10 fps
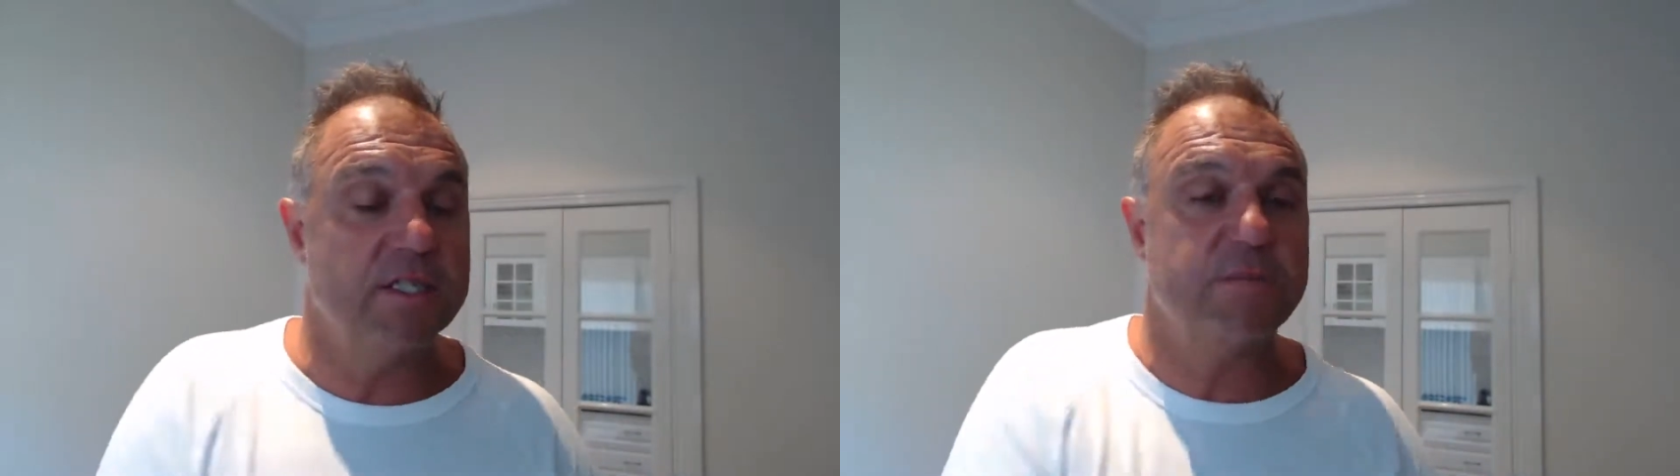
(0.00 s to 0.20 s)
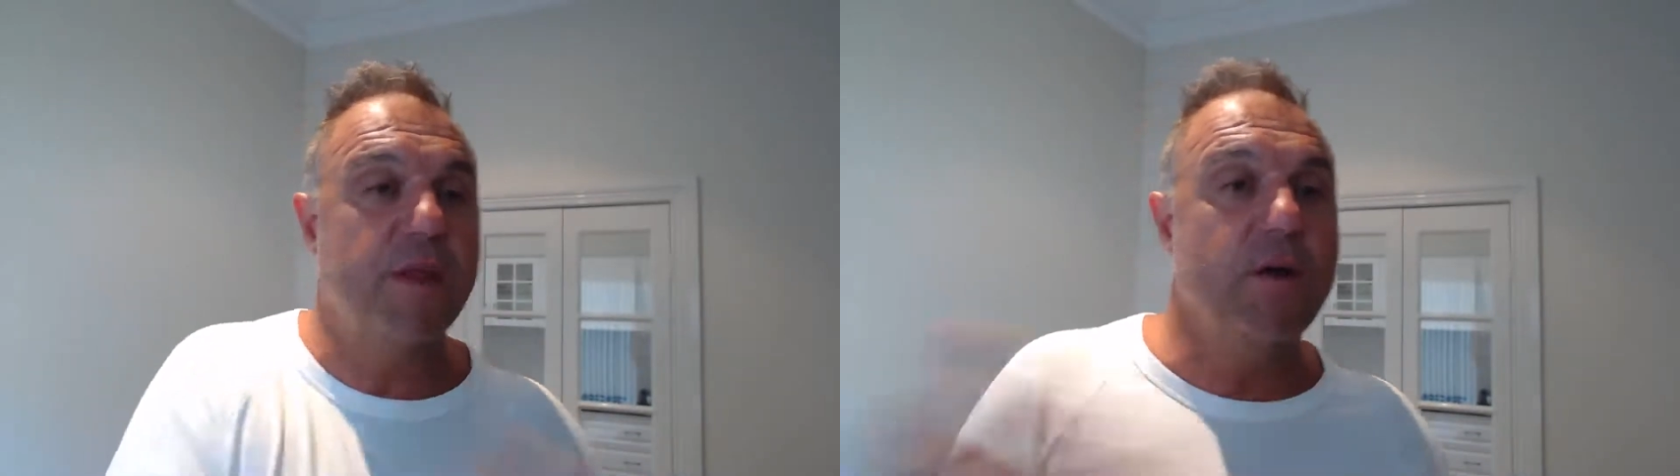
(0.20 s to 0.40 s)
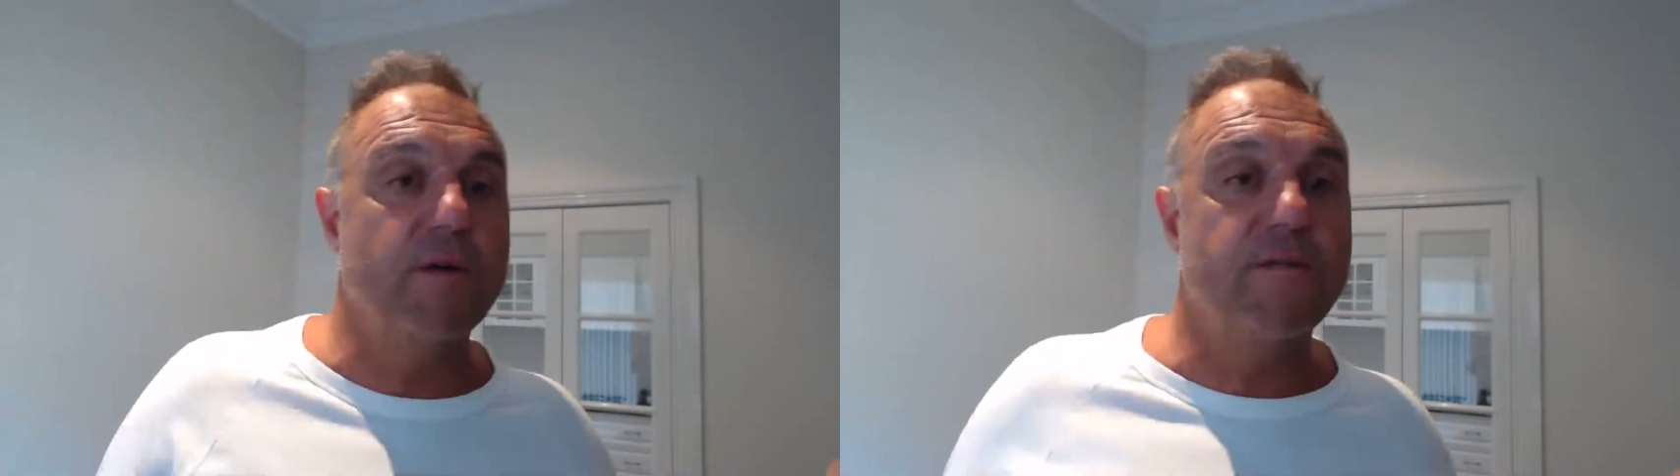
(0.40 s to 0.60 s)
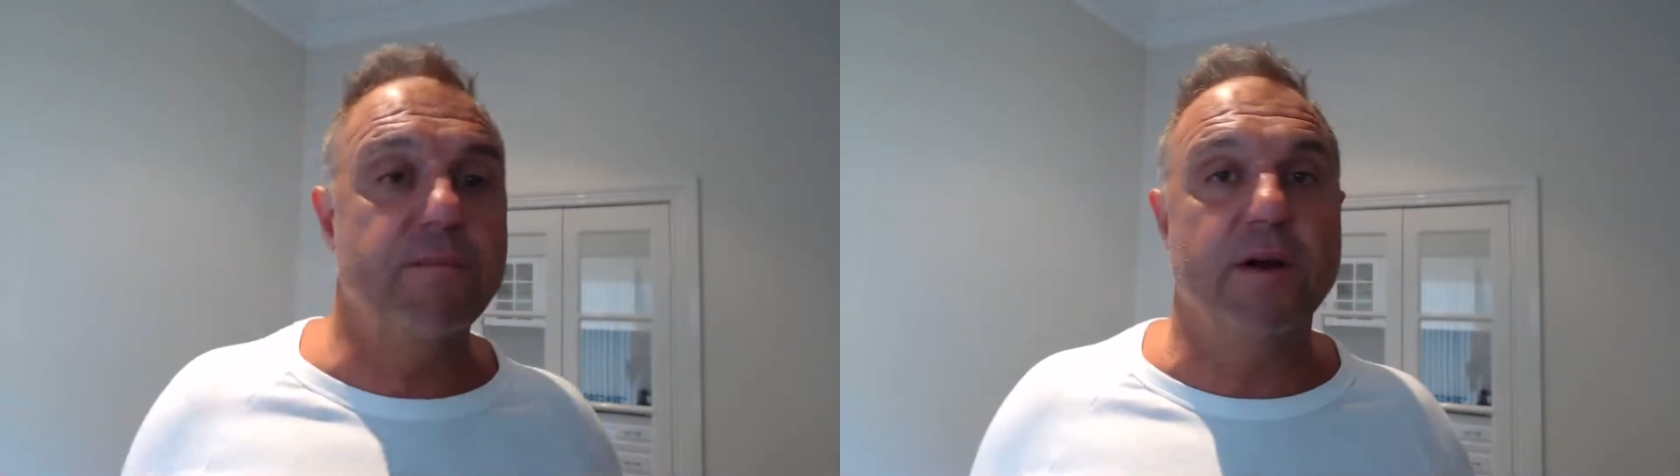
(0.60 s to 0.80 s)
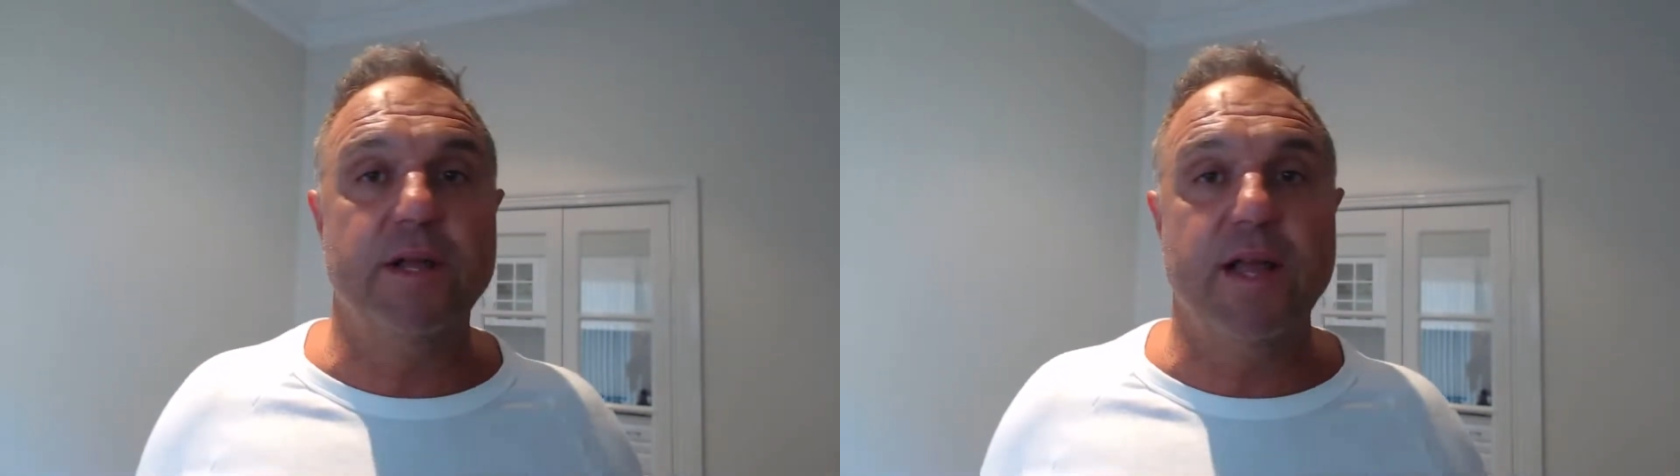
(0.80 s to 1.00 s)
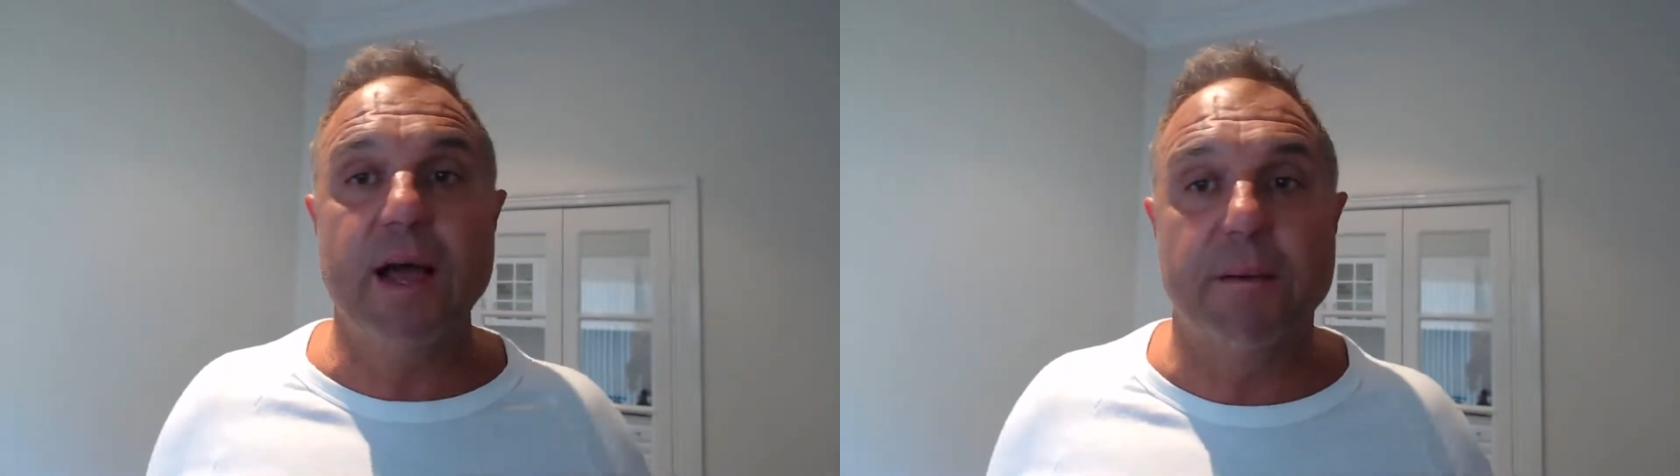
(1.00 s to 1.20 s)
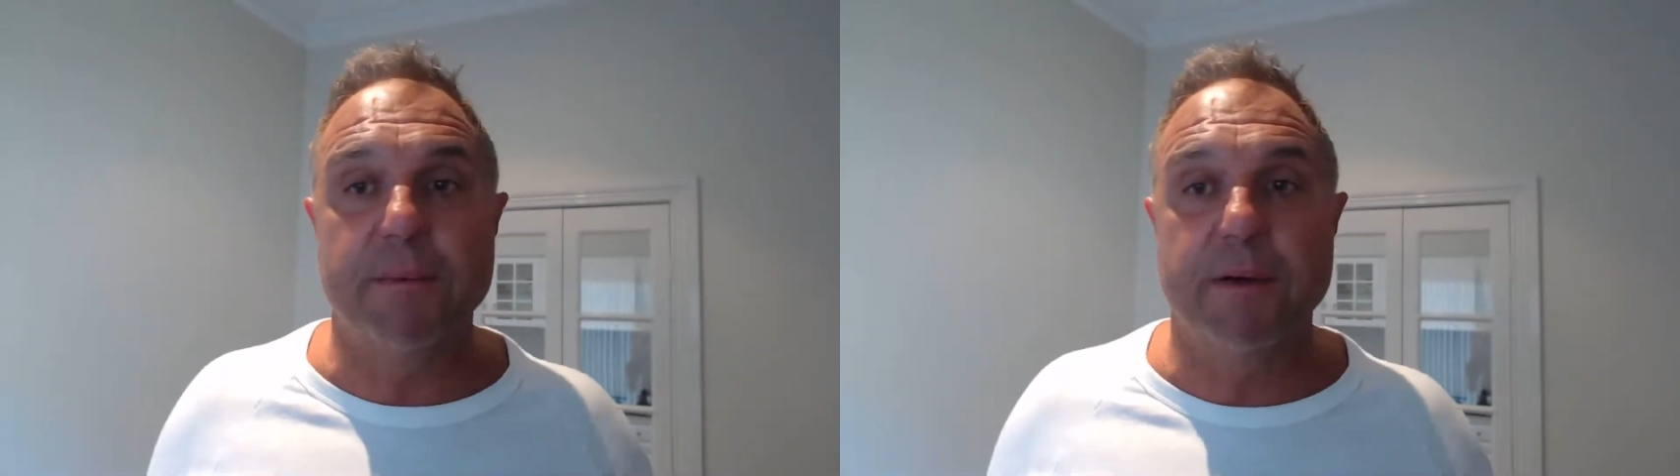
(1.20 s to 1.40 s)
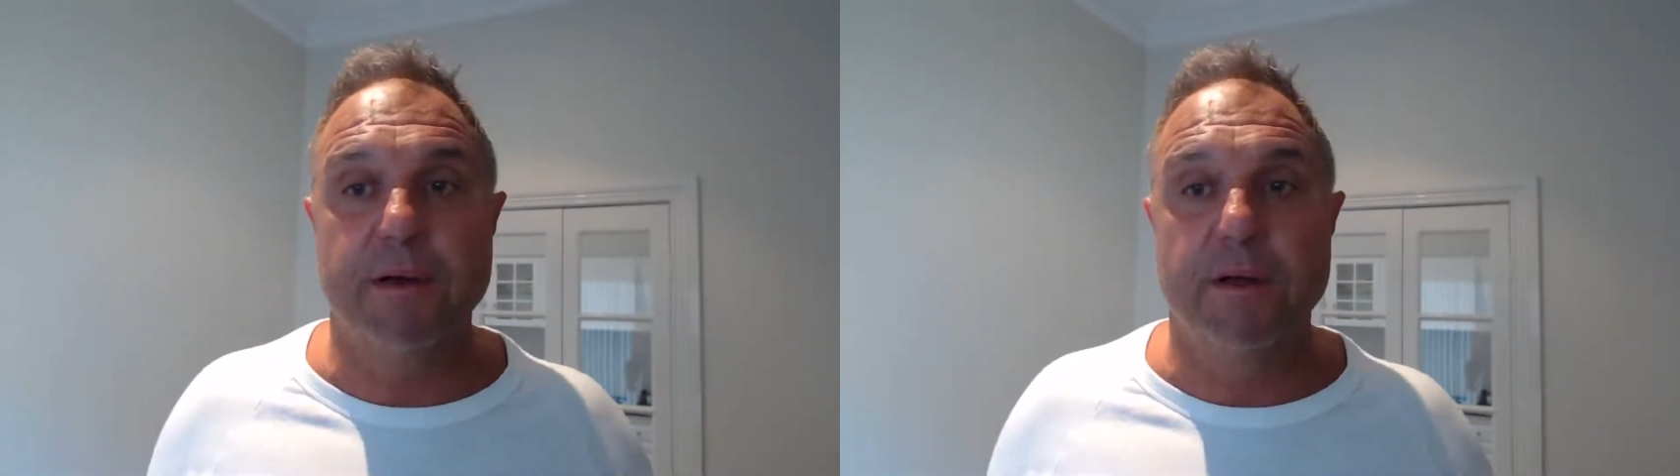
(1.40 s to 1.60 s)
just blow everybody up.